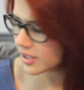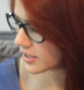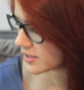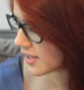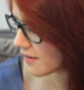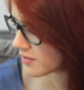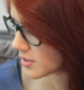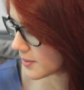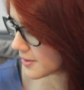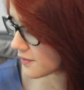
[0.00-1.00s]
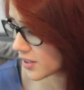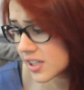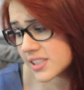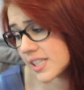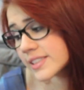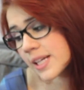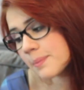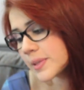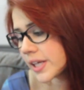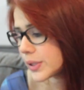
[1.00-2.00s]
I just have this Pacifica
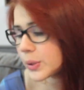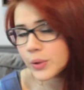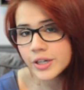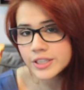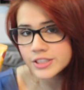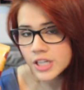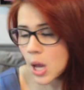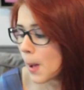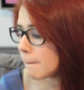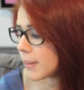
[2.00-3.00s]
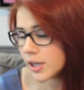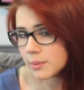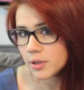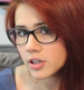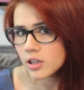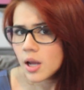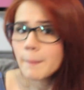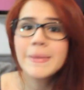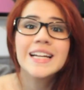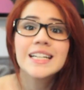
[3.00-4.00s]
Tuscan Blood Orange body butter
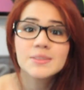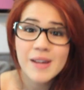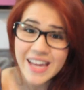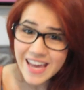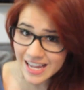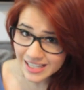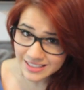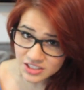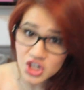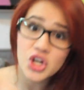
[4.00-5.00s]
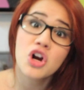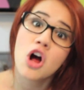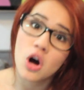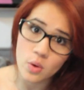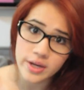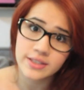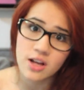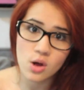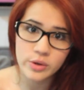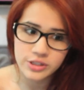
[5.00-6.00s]
because my hands are always
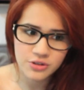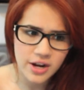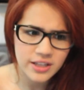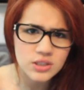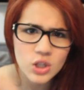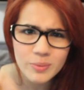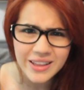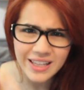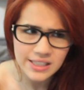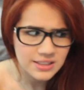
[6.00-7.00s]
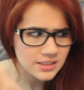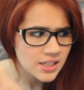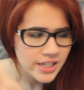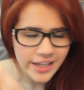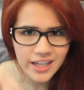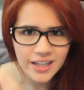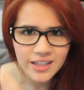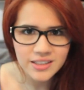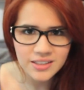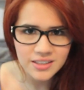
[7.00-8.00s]
dry, and so are my legs,
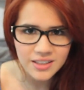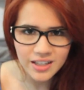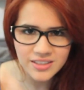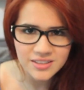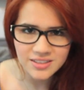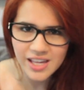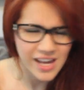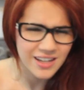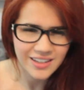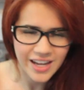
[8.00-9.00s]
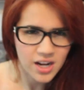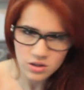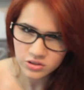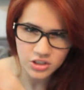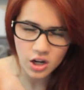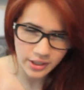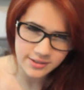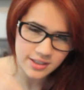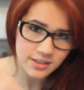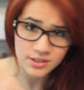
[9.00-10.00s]
and I just can't handle chalky
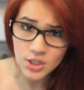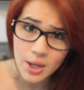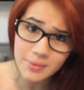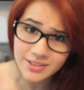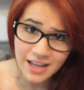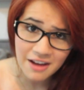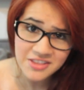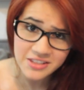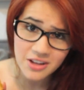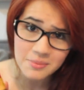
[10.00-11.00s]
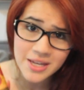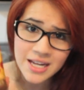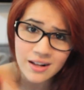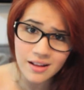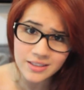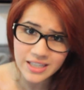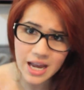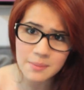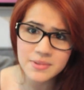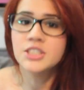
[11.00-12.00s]
skin, so I must have this on me at all
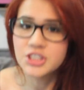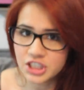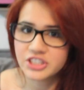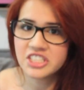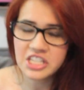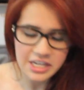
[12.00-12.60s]
times just in